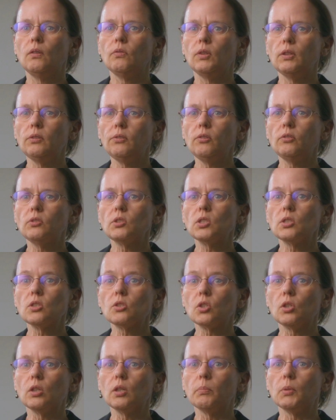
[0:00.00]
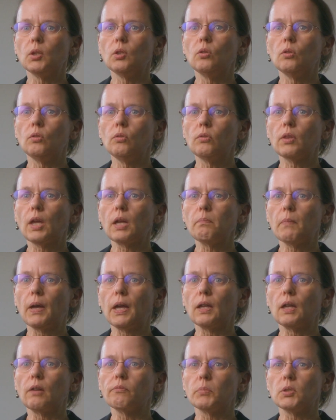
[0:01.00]
This is to determine who they
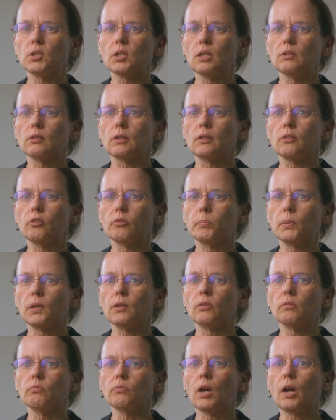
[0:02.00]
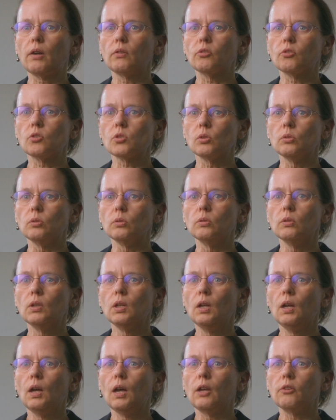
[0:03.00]
may have potentially spread the virus to,
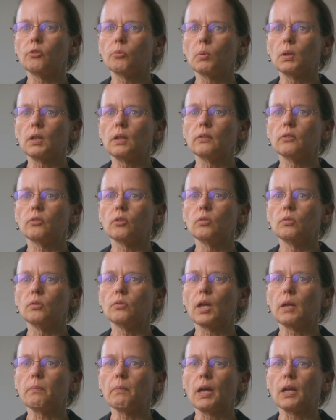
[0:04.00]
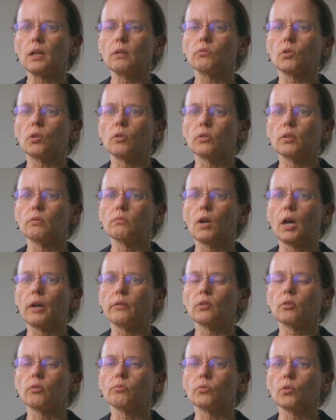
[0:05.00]
as well as who they may have got the
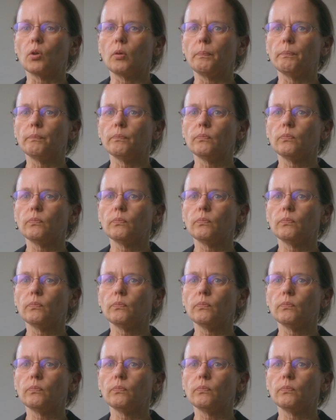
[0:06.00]
virus from.